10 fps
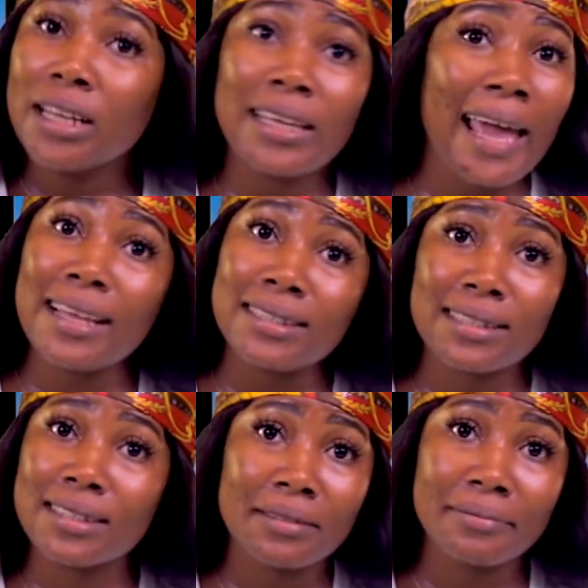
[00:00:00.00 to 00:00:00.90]

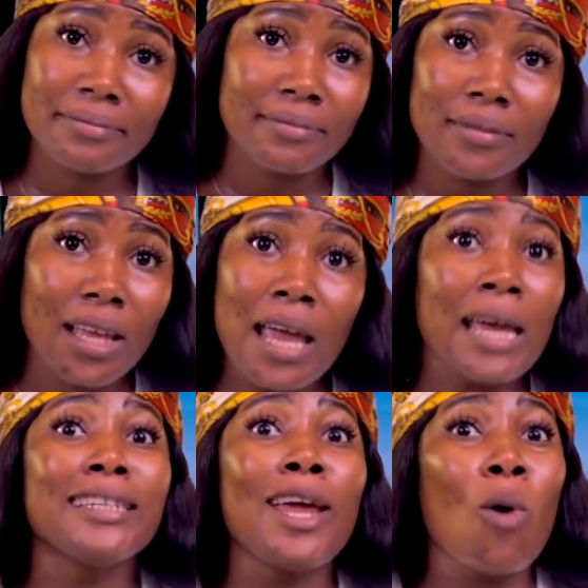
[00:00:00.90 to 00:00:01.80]
Yes.
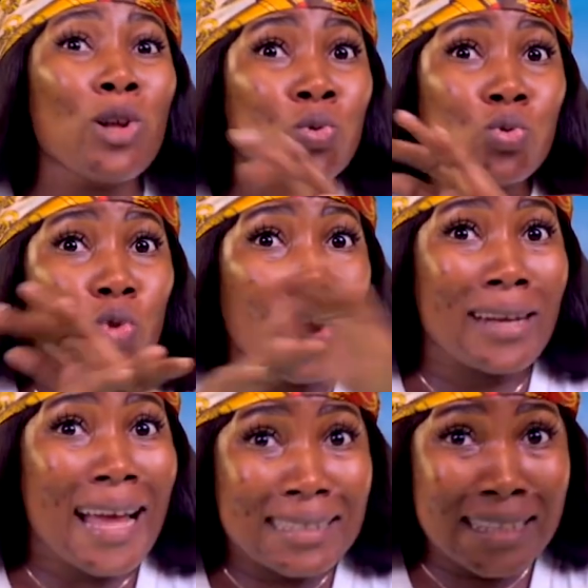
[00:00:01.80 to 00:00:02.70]
They want to
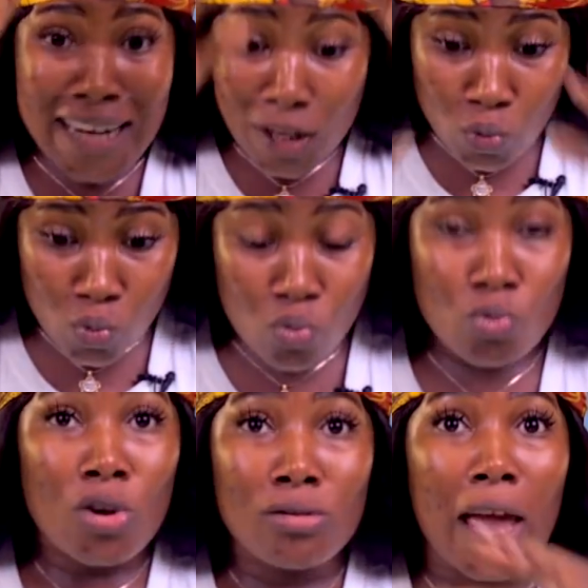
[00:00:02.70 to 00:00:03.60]
turn Nigeria
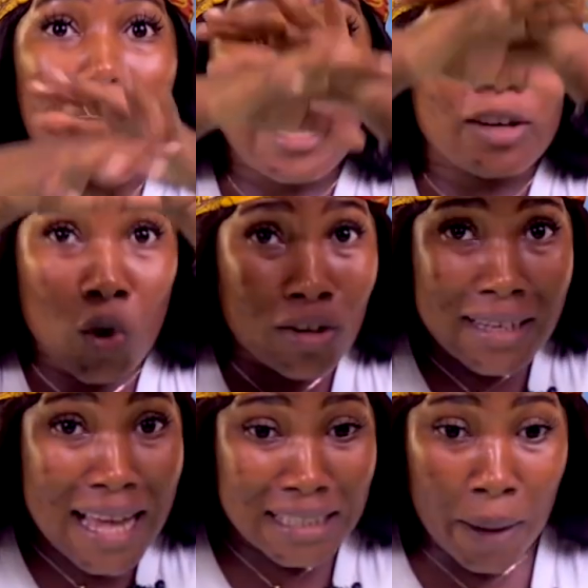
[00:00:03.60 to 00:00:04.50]
to
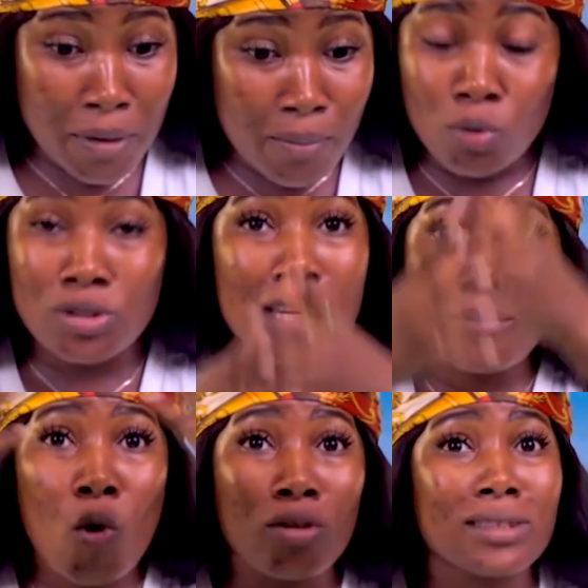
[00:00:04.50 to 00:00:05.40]
northerners, a be
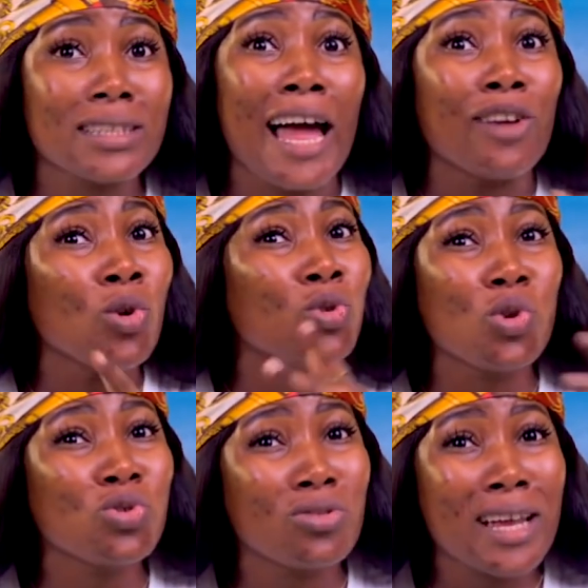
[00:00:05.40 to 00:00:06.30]
Muslim country. I not
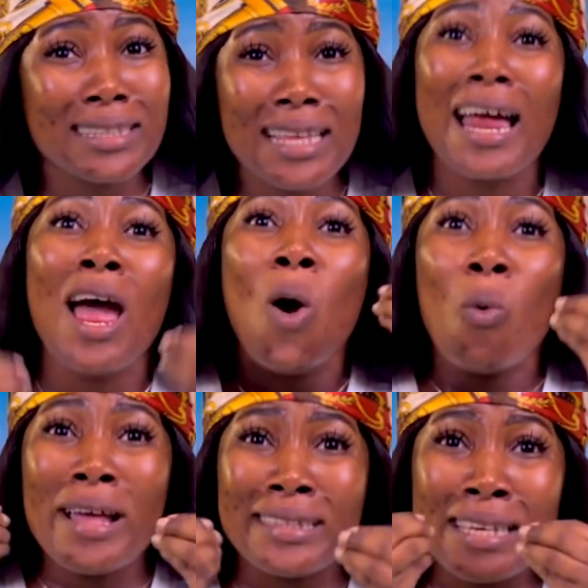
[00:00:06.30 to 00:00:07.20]
just understand.
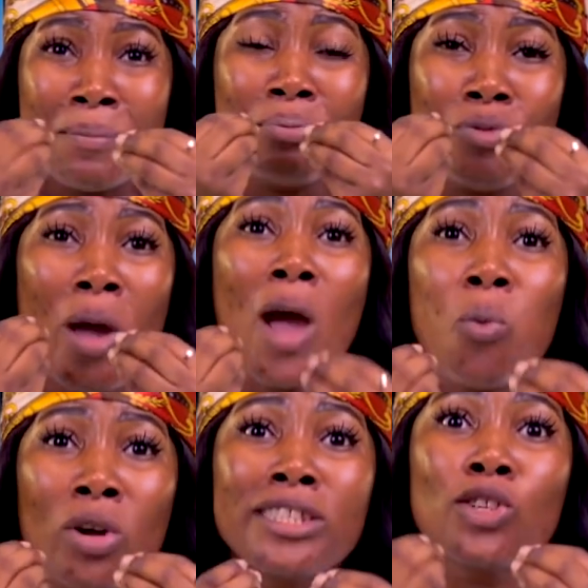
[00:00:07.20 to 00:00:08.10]

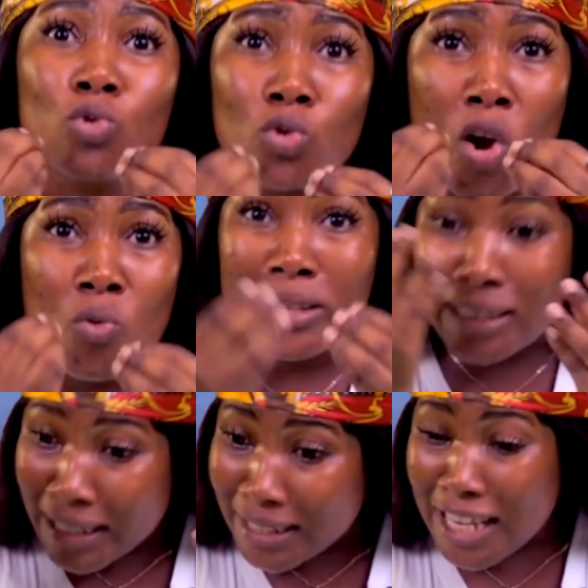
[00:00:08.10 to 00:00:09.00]
What is wrong
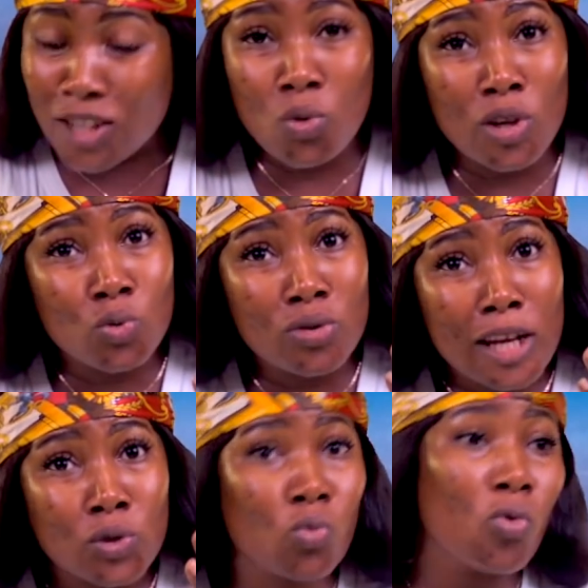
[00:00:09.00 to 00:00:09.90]
with Christians going to
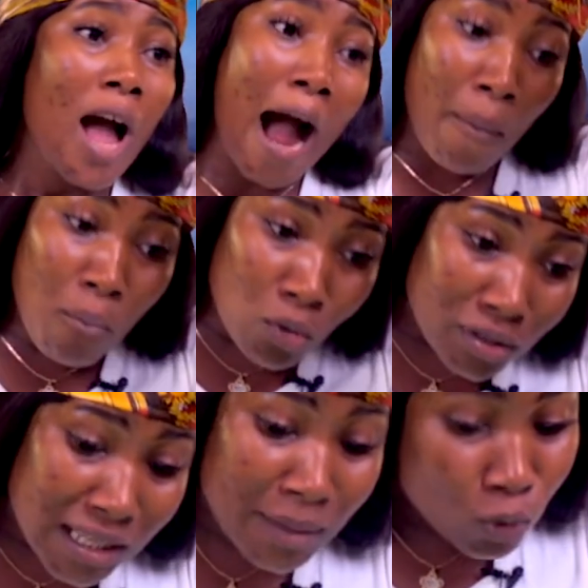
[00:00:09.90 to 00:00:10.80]
their school and
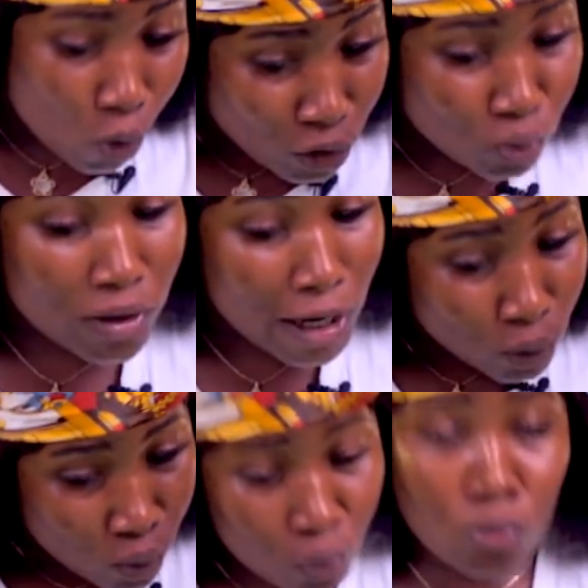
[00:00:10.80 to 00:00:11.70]
Muslims going to their
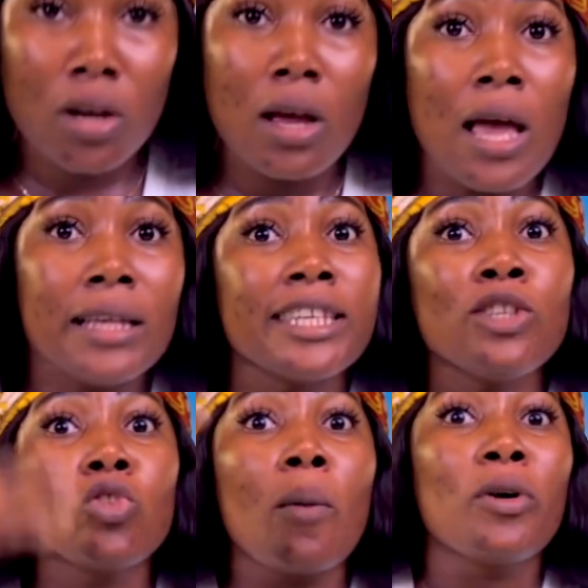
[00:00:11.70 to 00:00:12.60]
school?
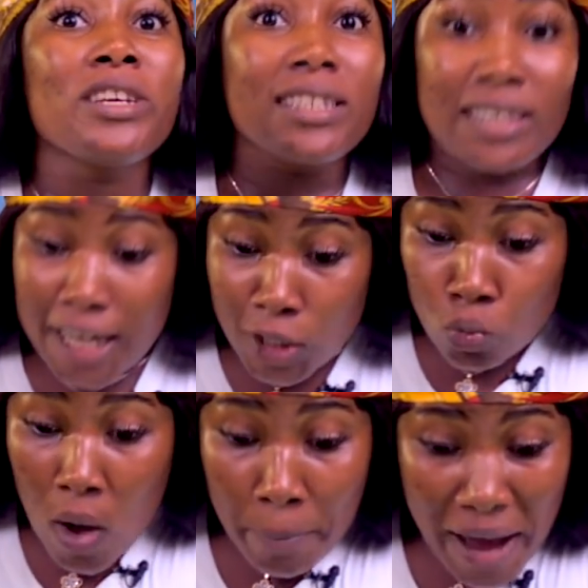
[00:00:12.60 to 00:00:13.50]
Since nobody is ready
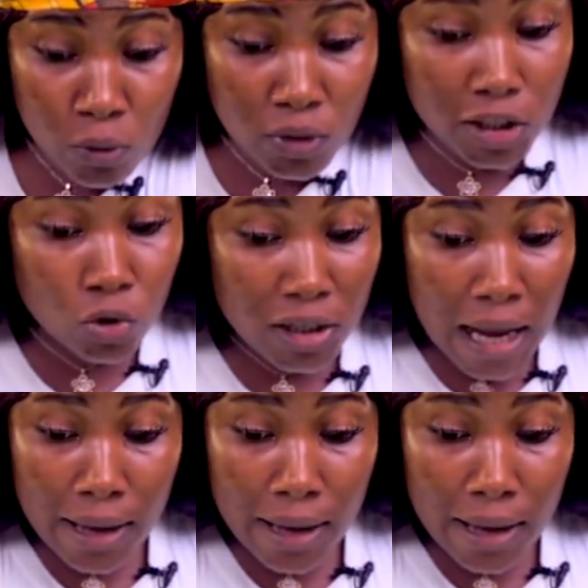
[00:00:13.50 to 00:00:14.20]
to abide with each